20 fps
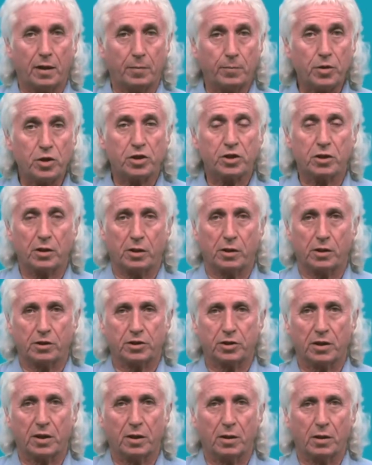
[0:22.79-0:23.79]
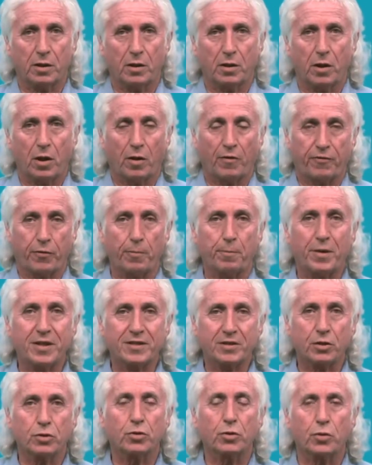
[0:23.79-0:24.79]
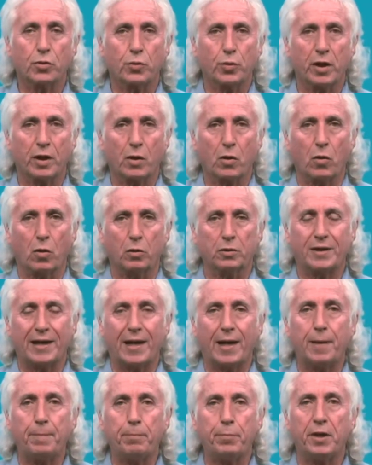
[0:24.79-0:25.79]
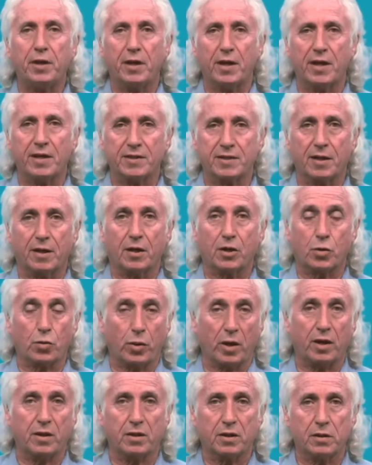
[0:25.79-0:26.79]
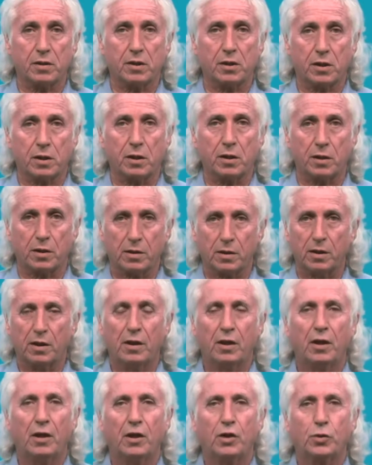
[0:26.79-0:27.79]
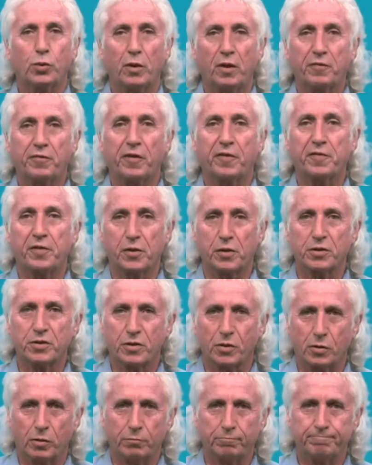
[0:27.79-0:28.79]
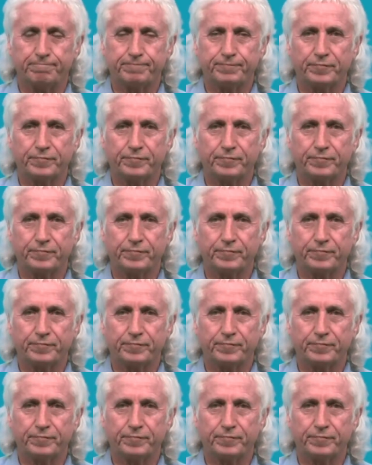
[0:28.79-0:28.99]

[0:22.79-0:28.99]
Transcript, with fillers: I'm in charge of a master degree called MBDS I created here 25 years ago.